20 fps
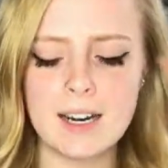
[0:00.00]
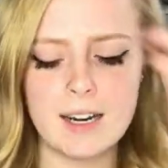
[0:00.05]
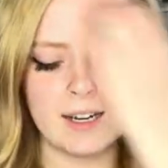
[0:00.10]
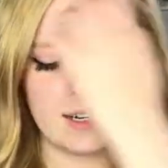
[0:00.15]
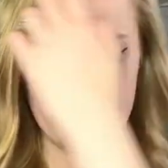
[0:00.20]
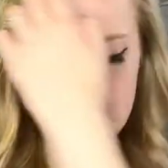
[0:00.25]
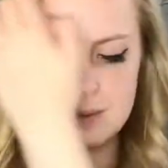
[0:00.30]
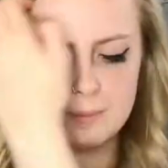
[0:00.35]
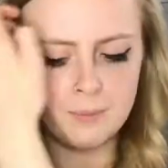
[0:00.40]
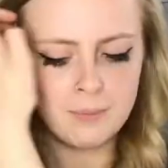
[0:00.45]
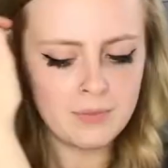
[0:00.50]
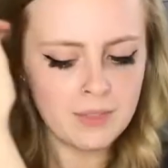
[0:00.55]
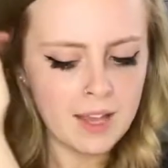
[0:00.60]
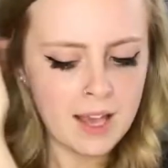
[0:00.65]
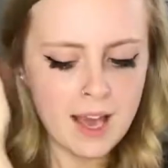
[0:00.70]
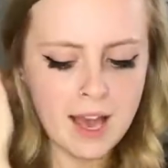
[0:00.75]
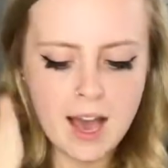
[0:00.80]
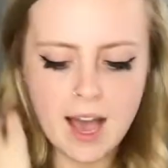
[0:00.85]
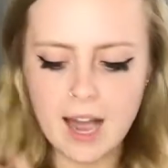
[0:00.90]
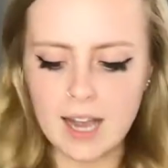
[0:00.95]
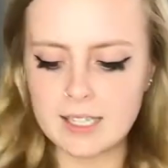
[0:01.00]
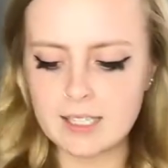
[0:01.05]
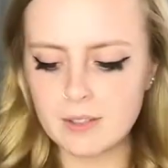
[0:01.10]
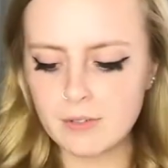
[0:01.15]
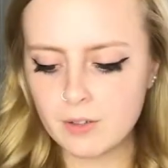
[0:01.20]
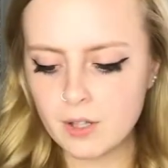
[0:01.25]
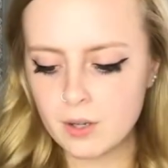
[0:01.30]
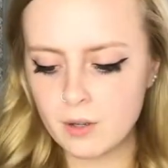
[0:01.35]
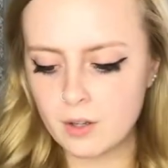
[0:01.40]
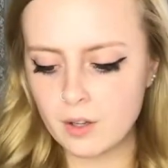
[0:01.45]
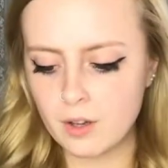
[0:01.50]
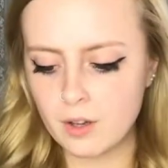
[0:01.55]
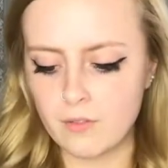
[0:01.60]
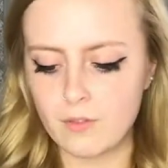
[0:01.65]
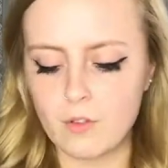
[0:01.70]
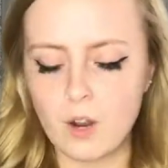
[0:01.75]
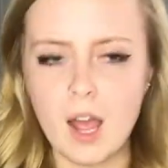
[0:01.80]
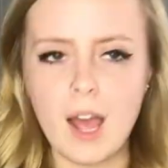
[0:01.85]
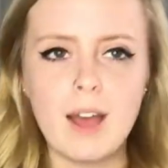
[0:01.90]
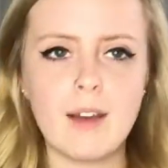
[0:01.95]
Um, I definitely
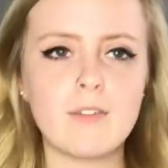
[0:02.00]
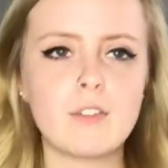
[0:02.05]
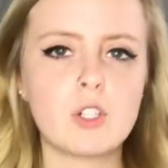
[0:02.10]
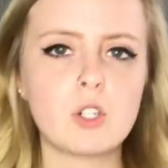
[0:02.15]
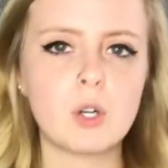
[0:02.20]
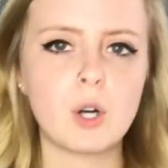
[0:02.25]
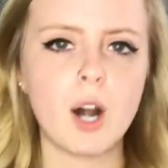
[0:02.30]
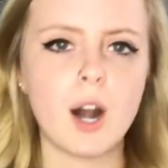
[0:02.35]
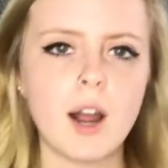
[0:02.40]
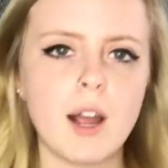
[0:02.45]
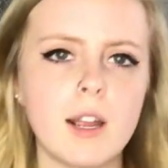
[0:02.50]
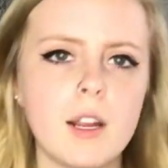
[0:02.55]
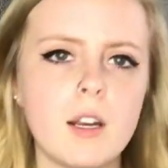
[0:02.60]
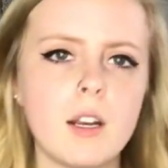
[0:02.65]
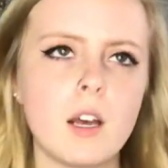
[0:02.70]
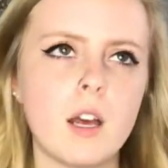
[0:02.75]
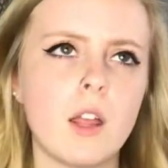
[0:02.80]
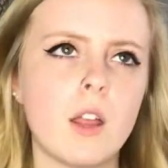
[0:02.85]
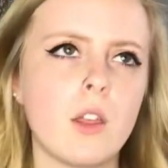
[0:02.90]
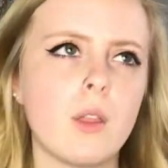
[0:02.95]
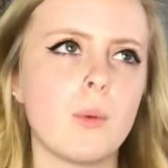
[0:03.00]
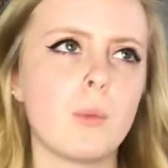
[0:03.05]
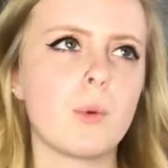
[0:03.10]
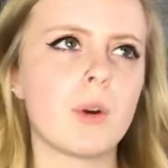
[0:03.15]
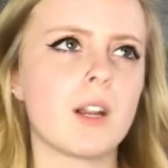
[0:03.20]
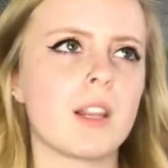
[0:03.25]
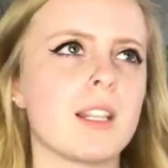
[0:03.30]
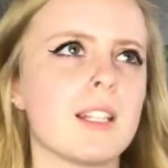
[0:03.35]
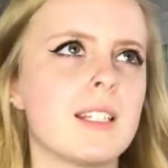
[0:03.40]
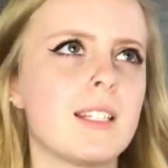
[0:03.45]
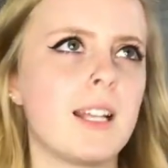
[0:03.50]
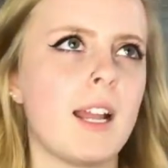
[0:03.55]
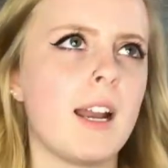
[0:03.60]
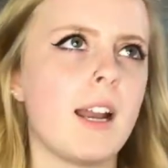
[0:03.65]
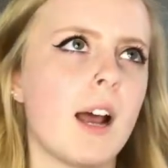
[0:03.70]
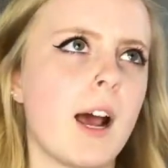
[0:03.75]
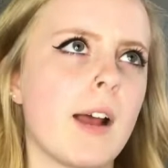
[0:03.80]
have tried one of the St.